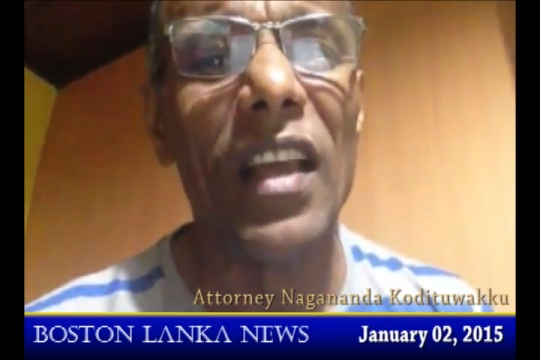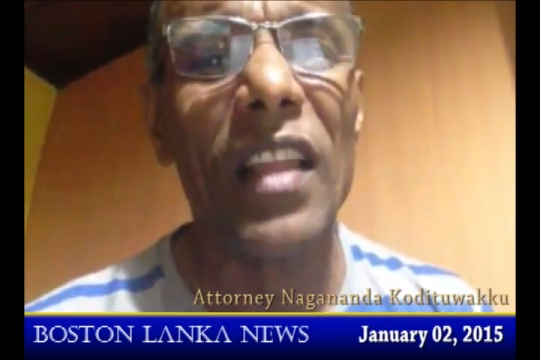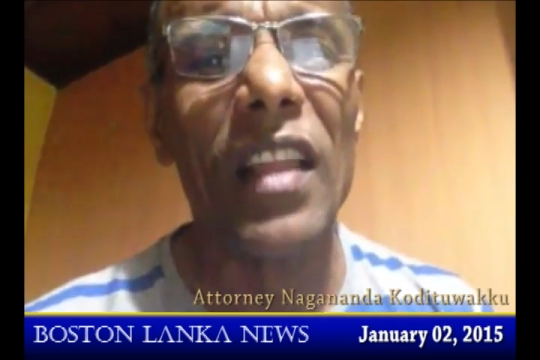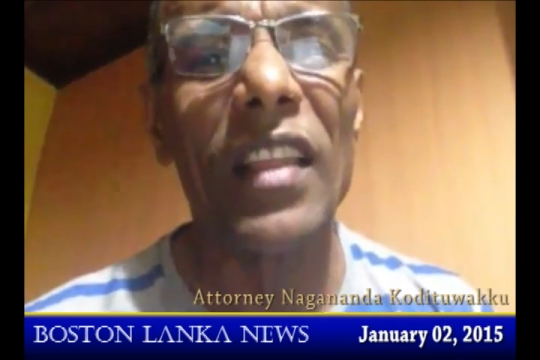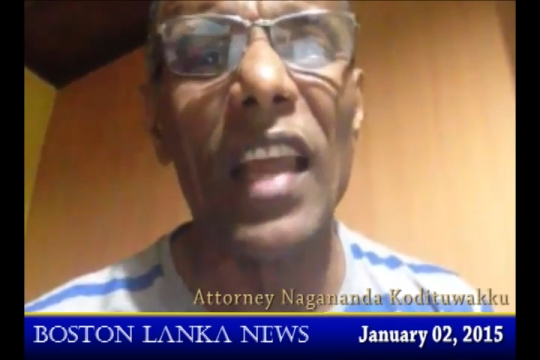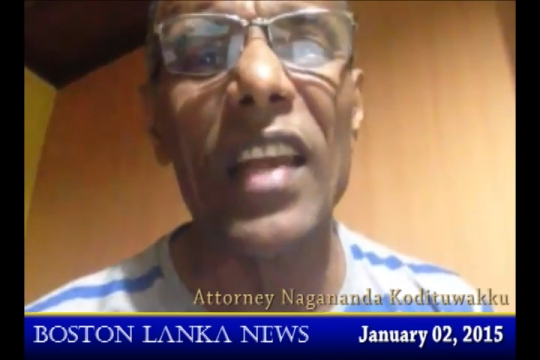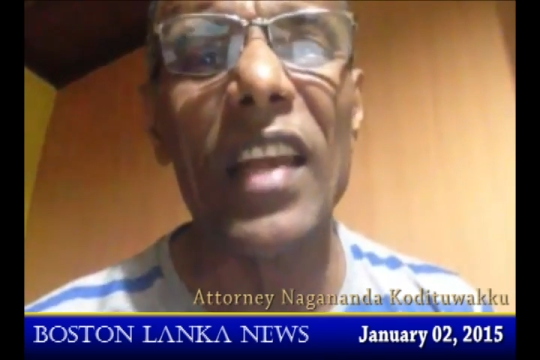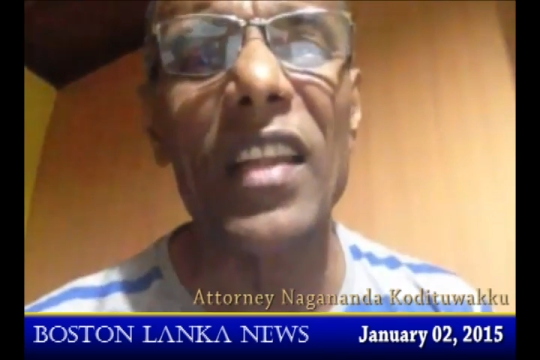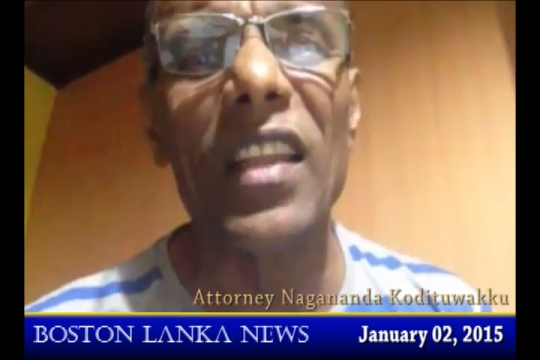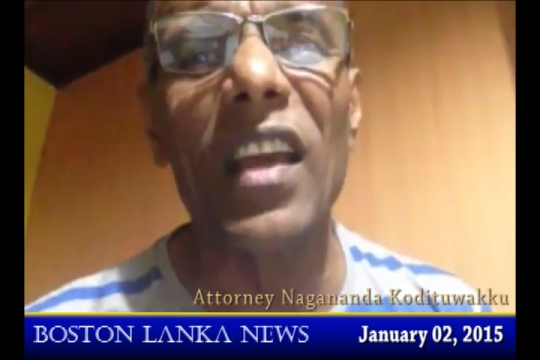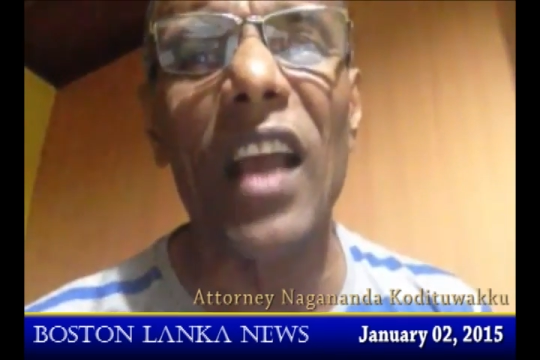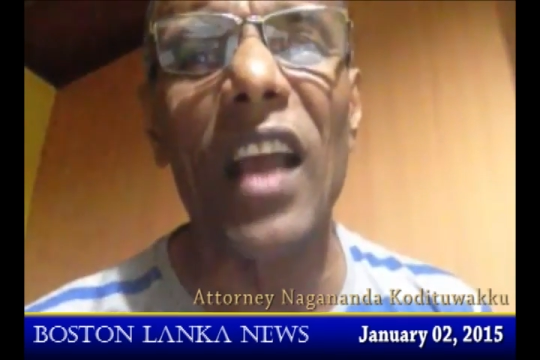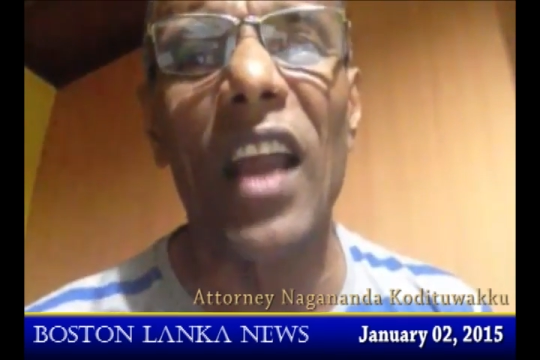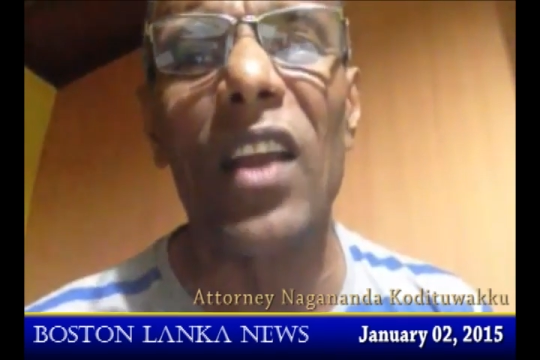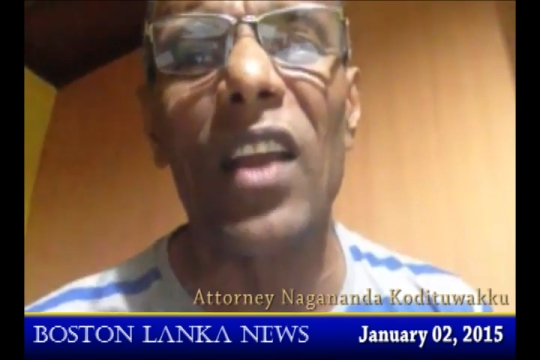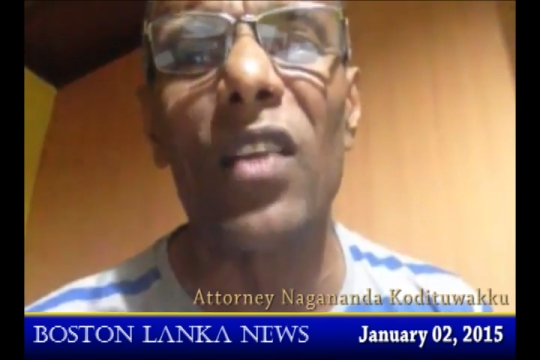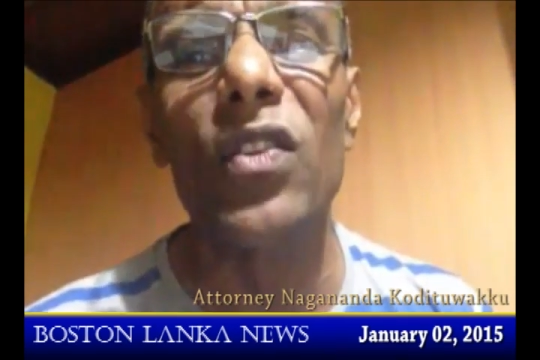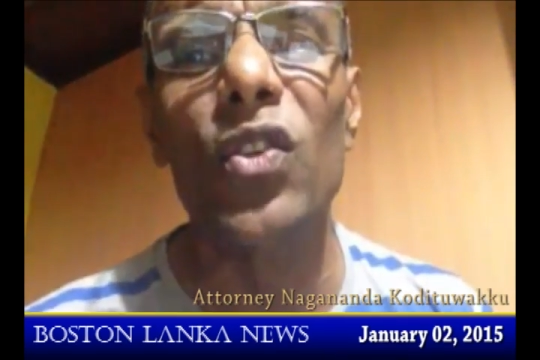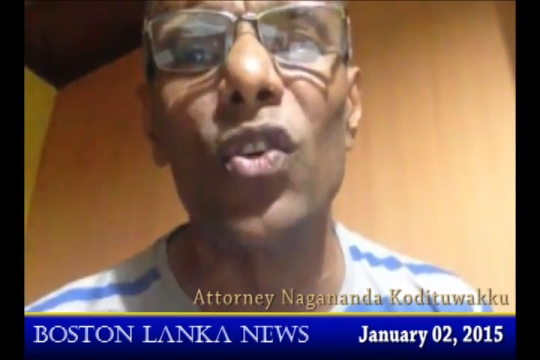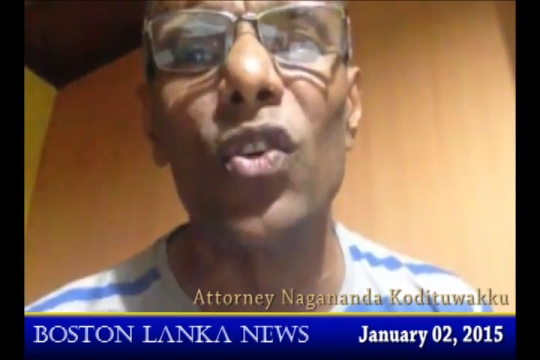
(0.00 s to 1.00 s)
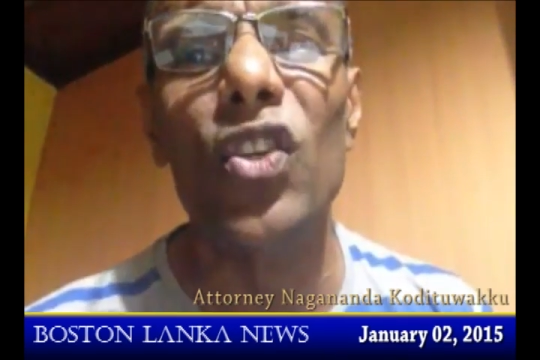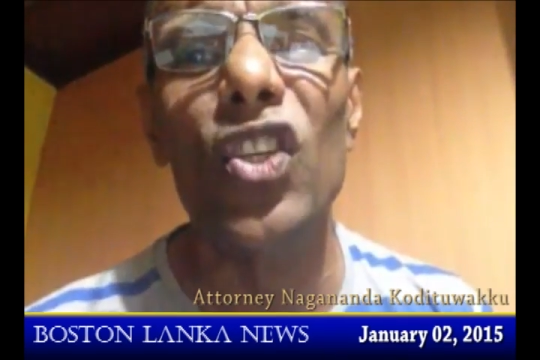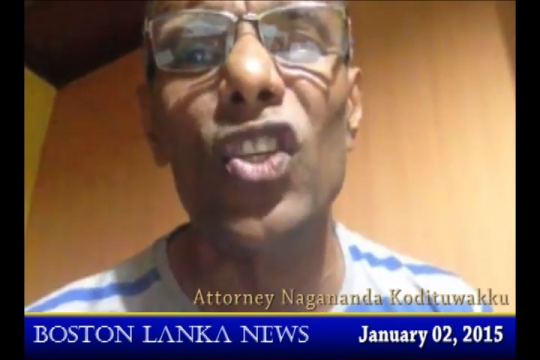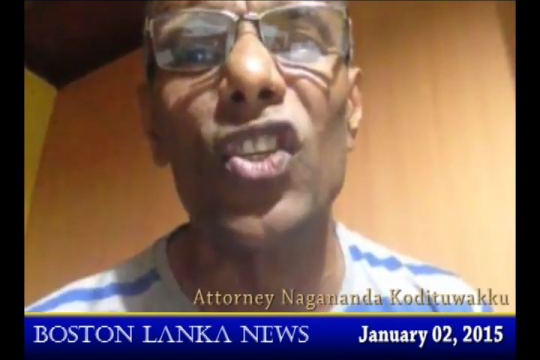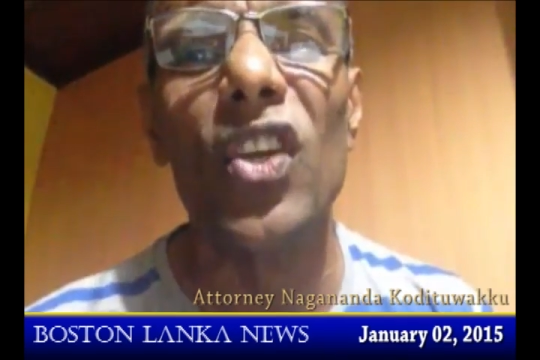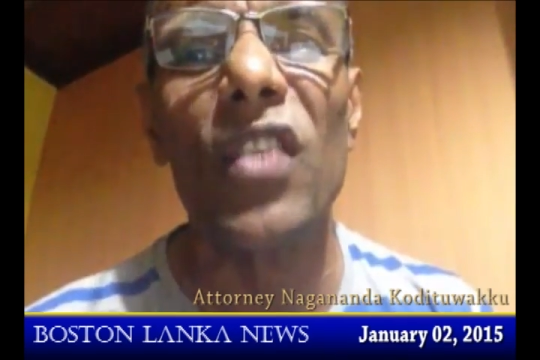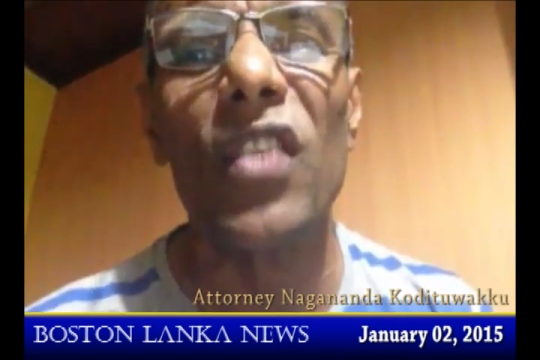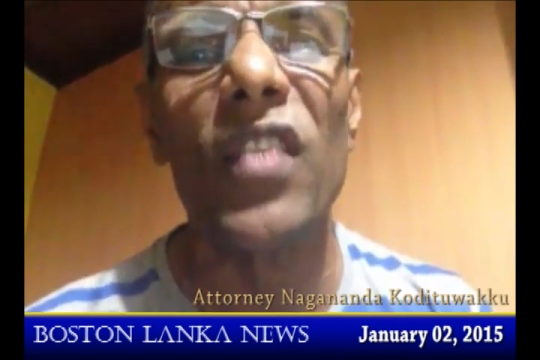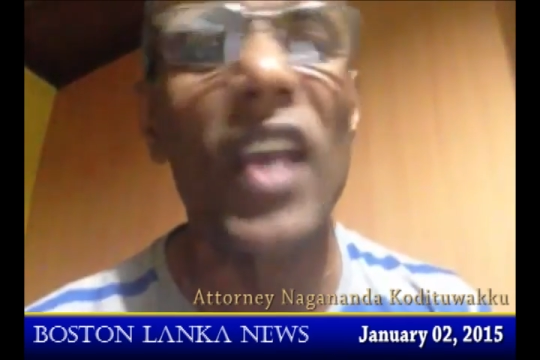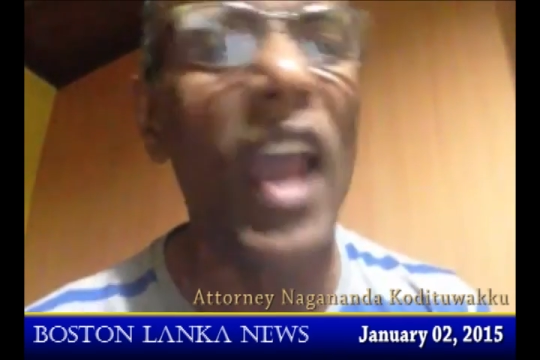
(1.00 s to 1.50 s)
That is the kind of
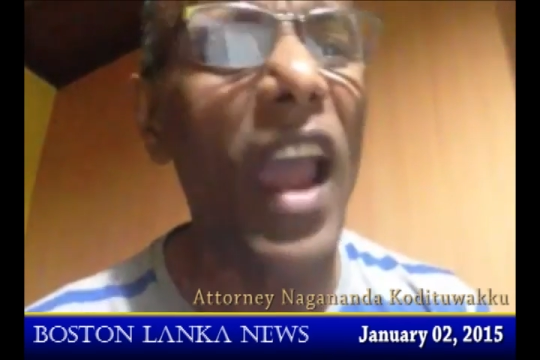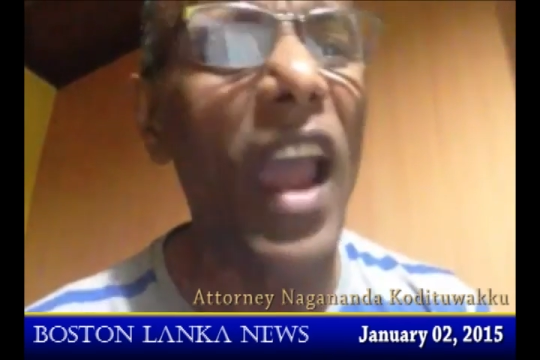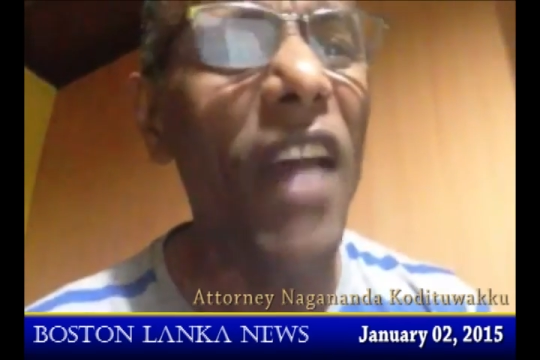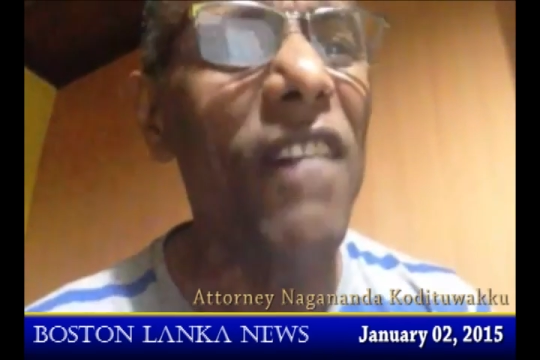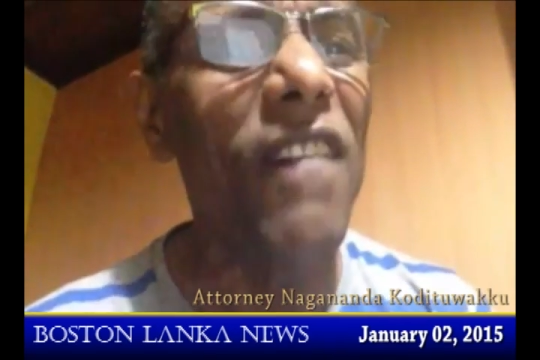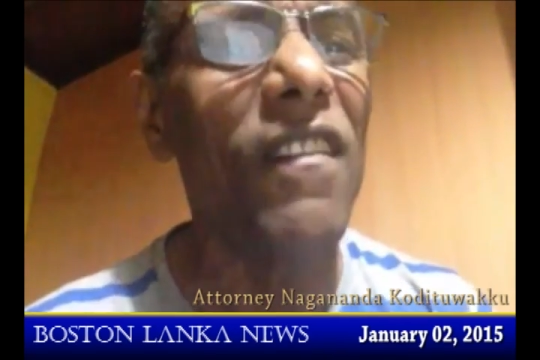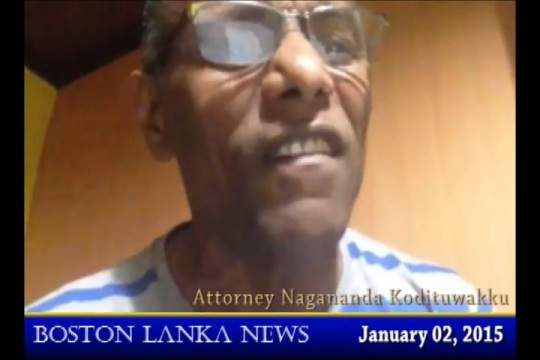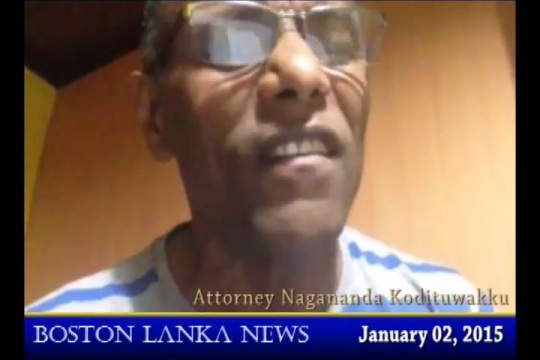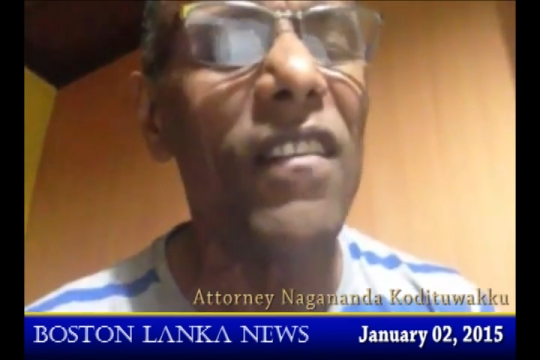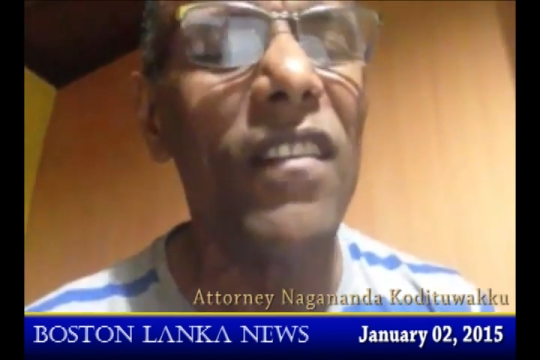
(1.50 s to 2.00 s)
judiciary we have.